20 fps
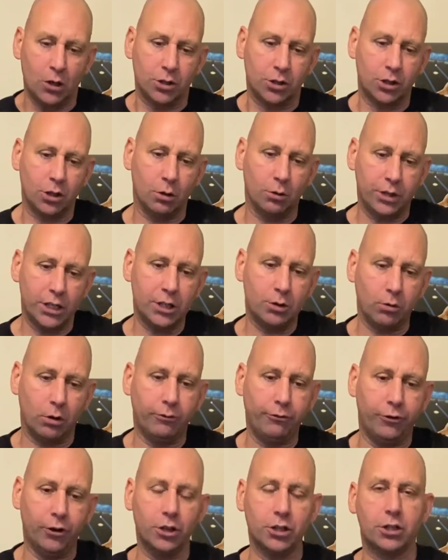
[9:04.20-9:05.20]
So this one,
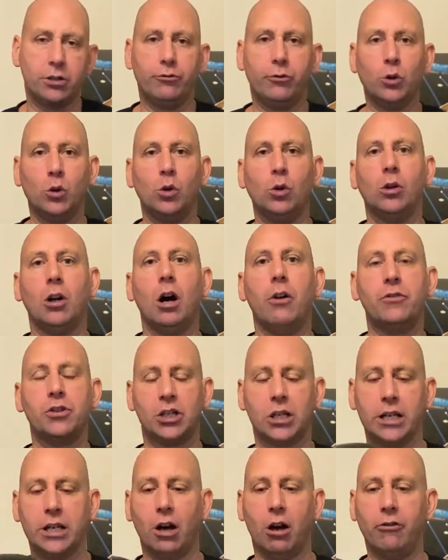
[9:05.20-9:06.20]
first of all,
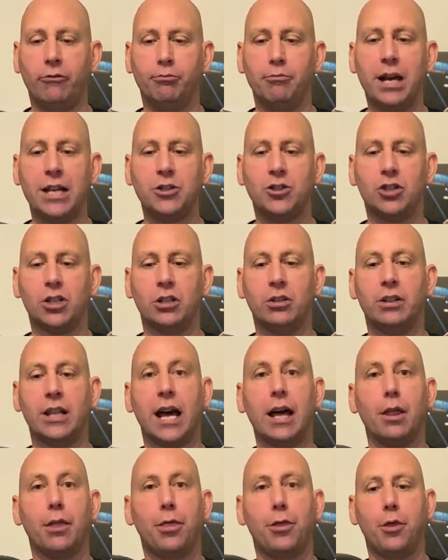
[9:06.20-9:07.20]
obviously I've mentioned
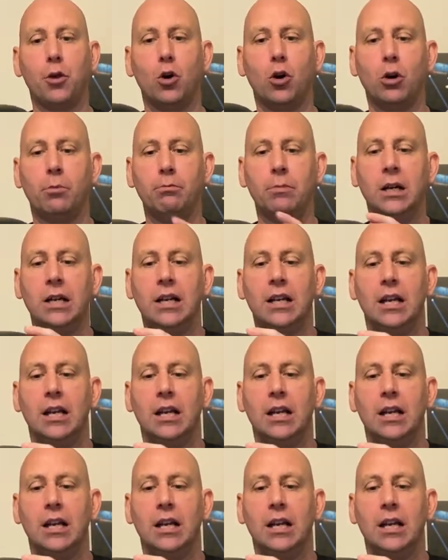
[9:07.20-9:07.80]
that thumb,